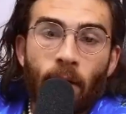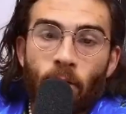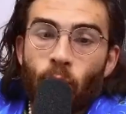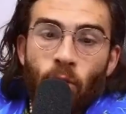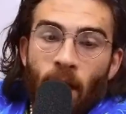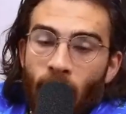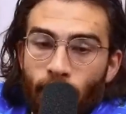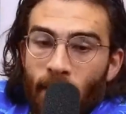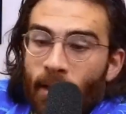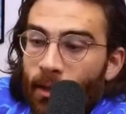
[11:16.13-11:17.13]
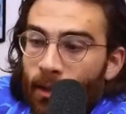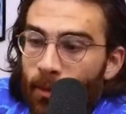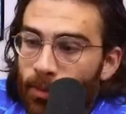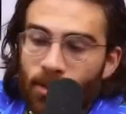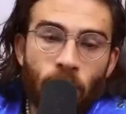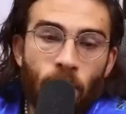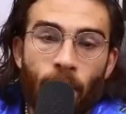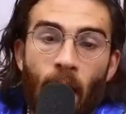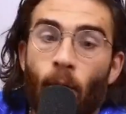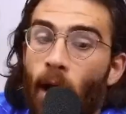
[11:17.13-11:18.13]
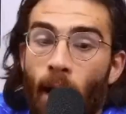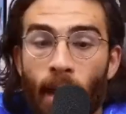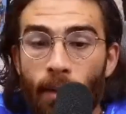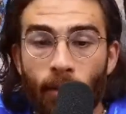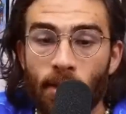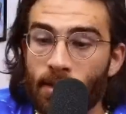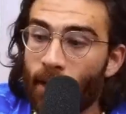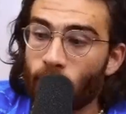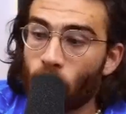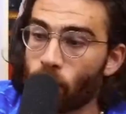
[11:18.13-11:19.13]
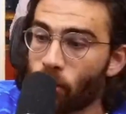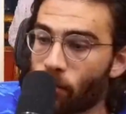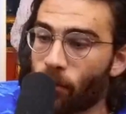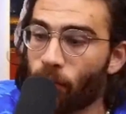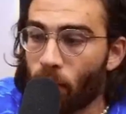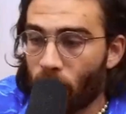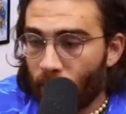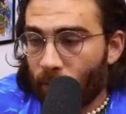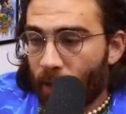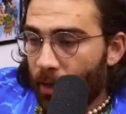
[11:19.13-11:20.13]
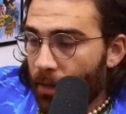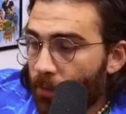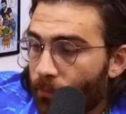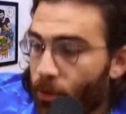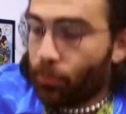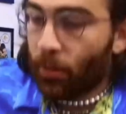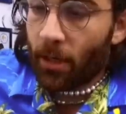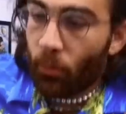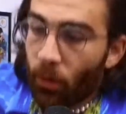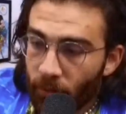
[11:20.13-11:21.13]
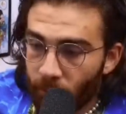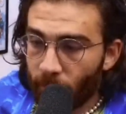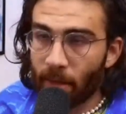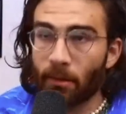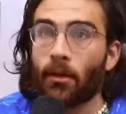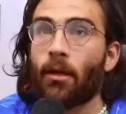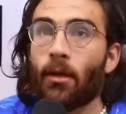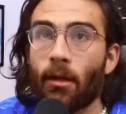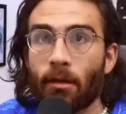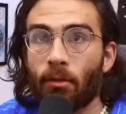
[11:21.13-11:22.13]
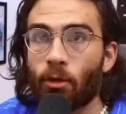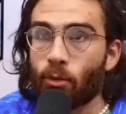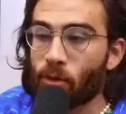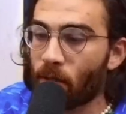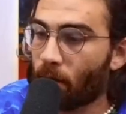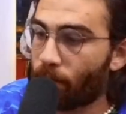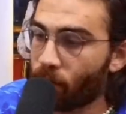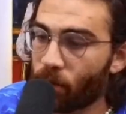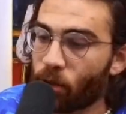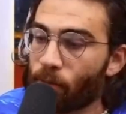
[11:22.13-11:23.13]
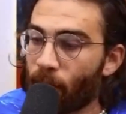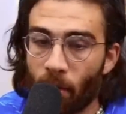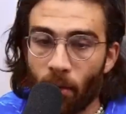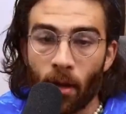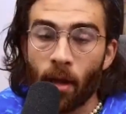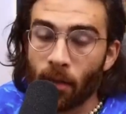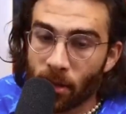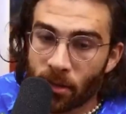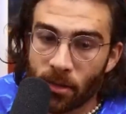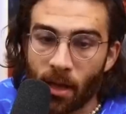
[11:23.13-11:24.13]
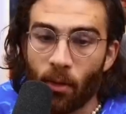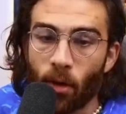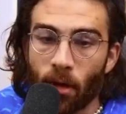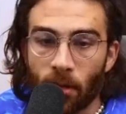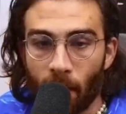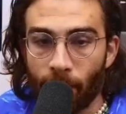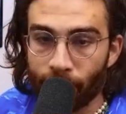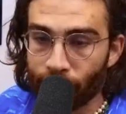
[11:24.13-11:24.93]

You can't be in a position of power. I'm ableist. I've told you this before, okay? There's plenty of wonderful mentally ill individuals that are in positions of power. This is not one of them,